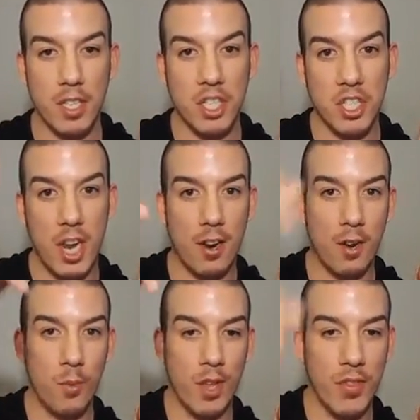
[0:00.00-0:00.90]
Share
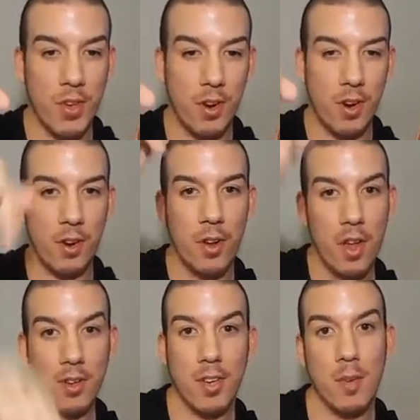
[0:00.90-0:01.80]
it with your
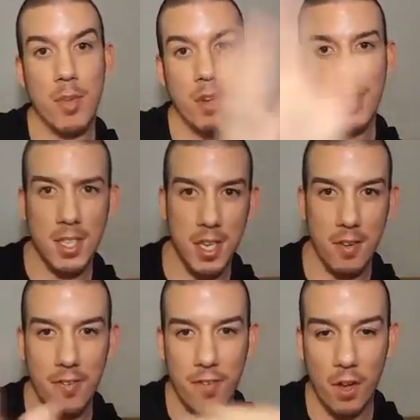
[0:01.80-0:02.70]
community
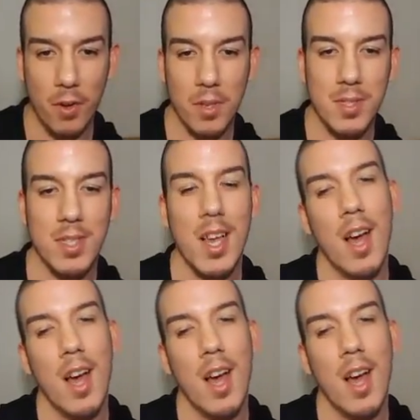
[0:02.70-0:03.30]
of folks.